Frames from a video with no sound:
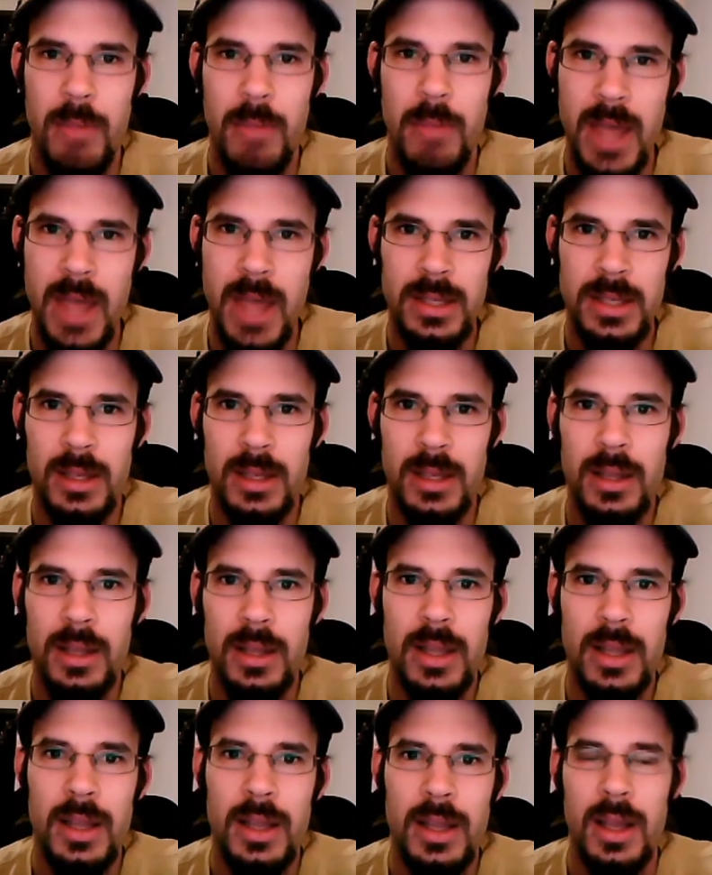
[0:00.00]

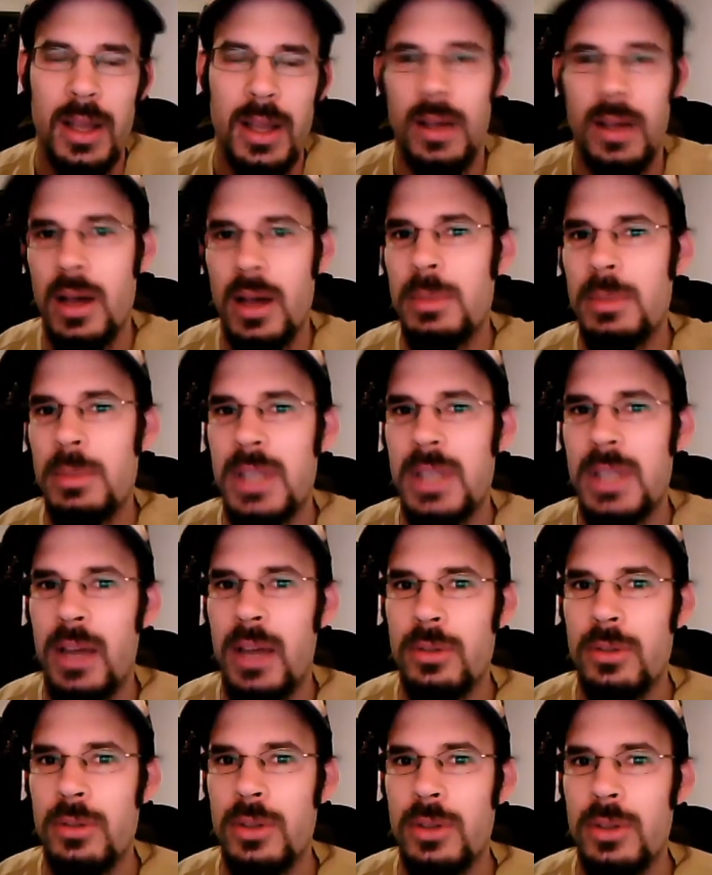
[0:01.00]
Basically, it comes
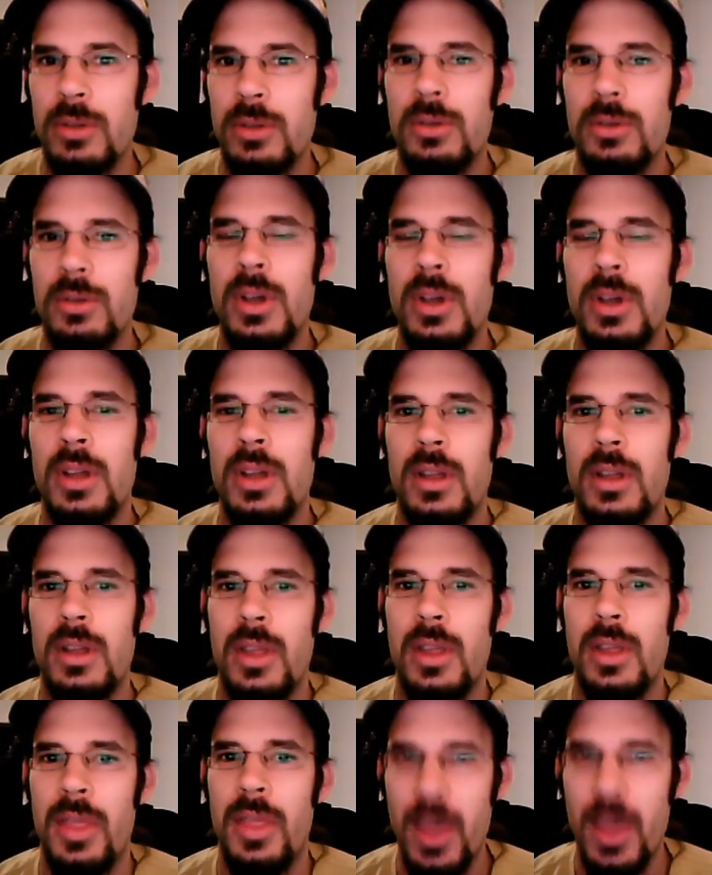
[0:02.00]
down to
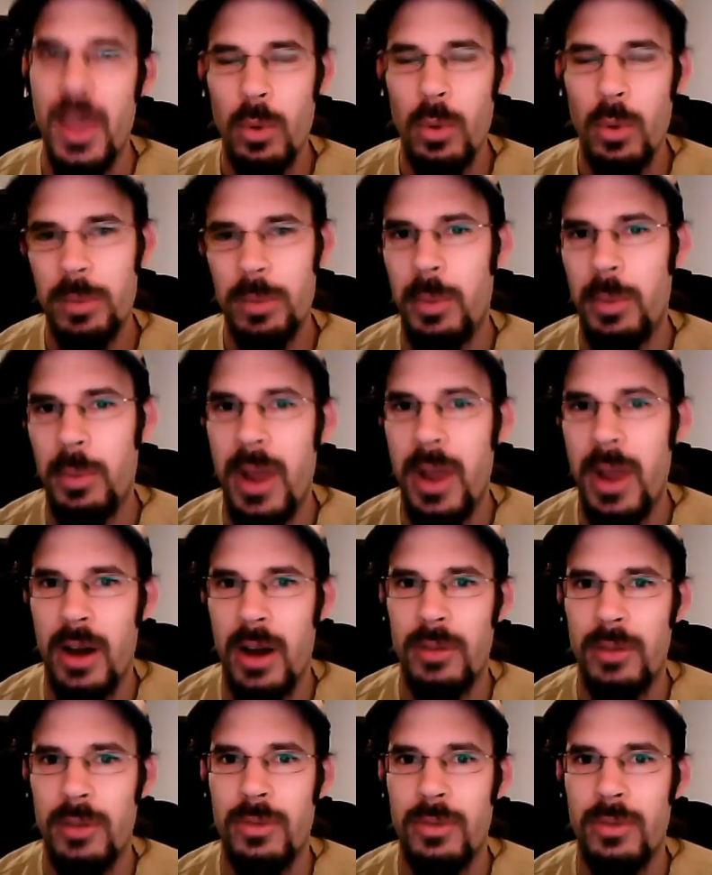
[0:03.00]
they weren't
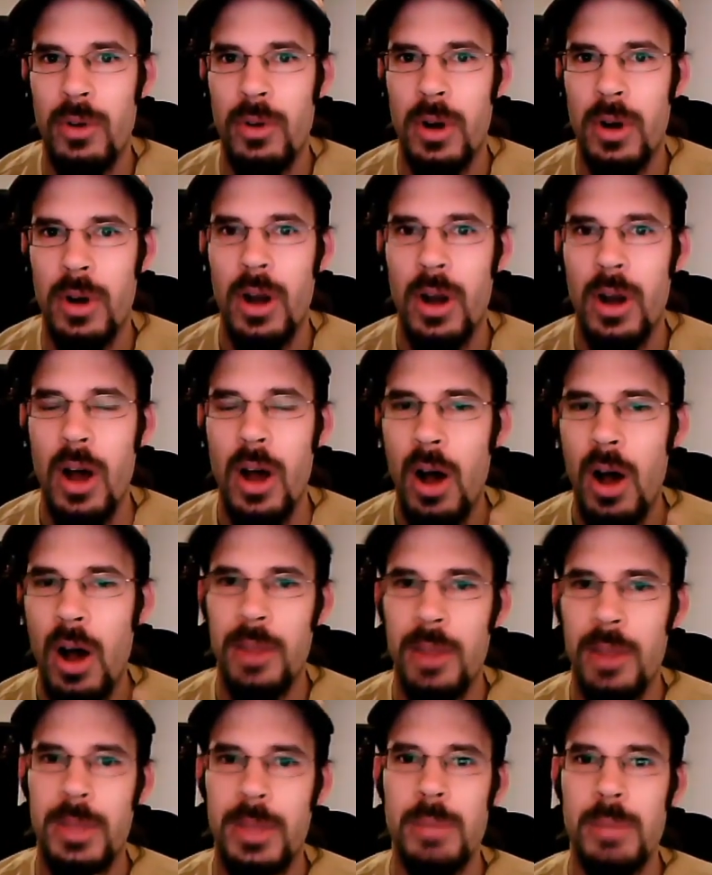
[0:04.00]
prepared for all
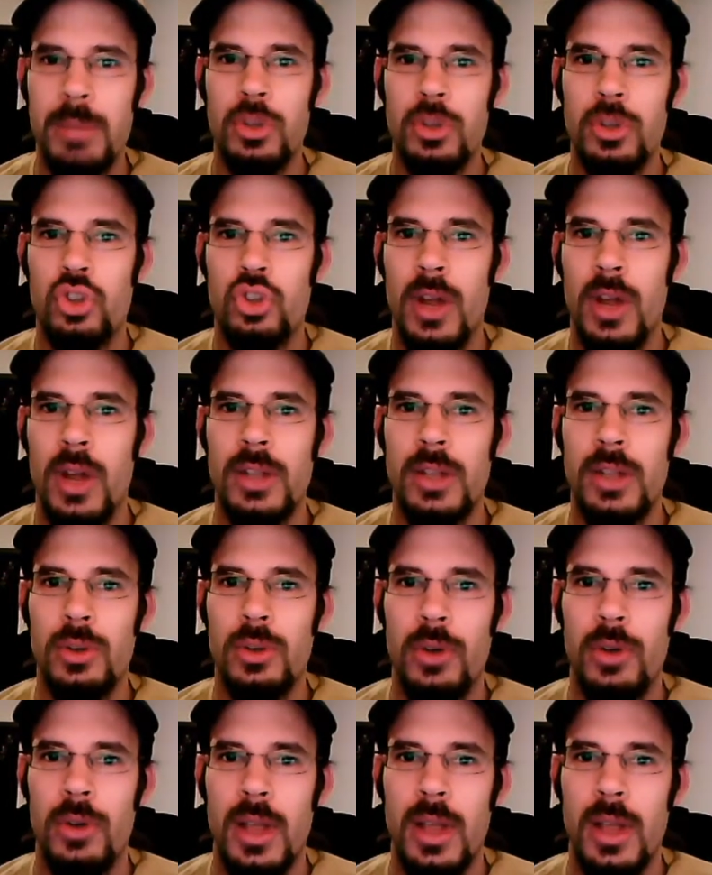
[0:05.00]
the people trying to
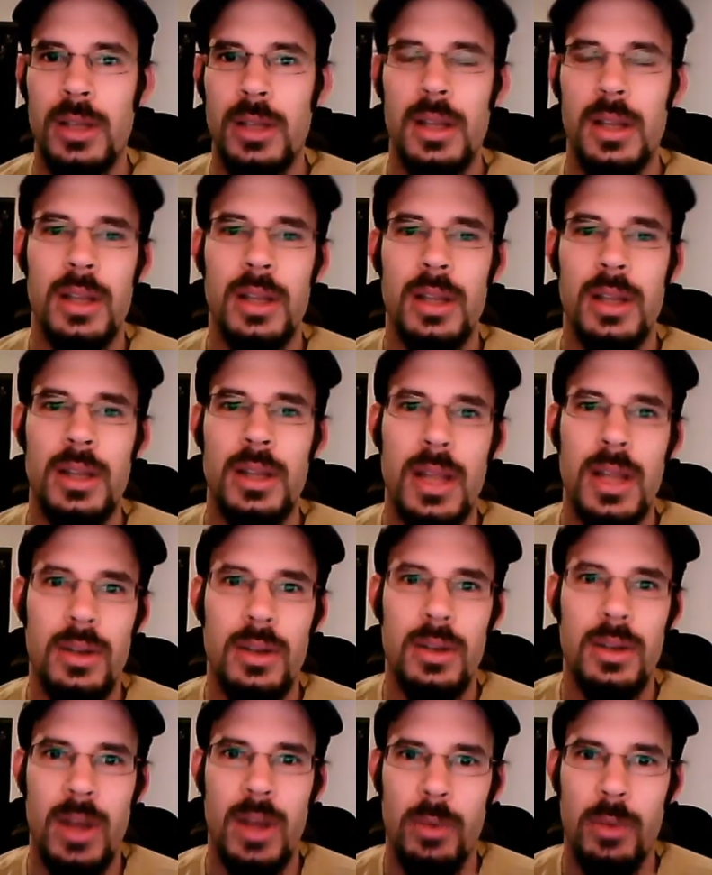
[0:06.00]
create
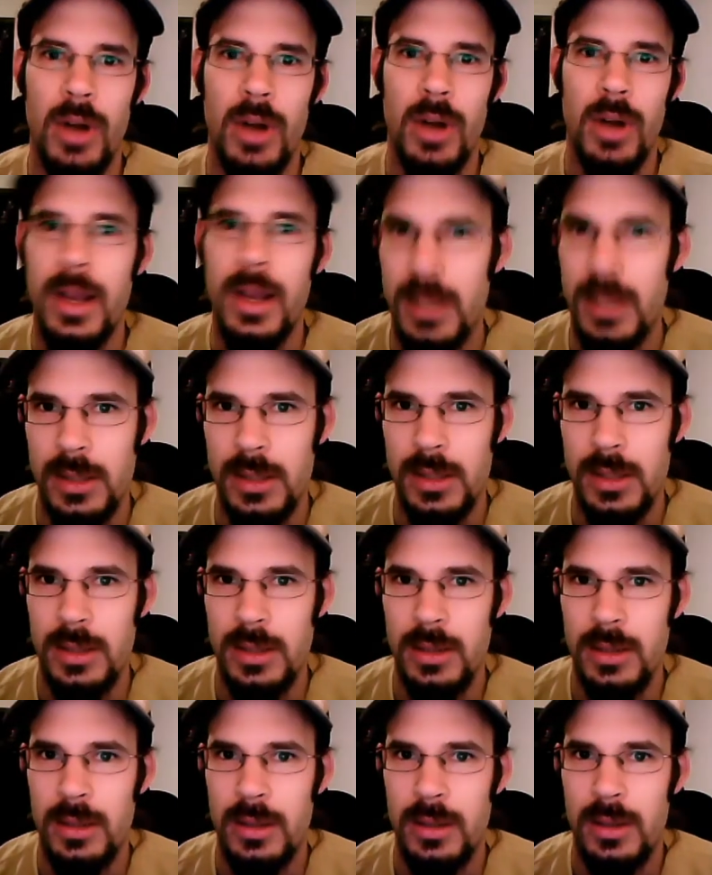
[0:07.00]
Nintendo Network IDs.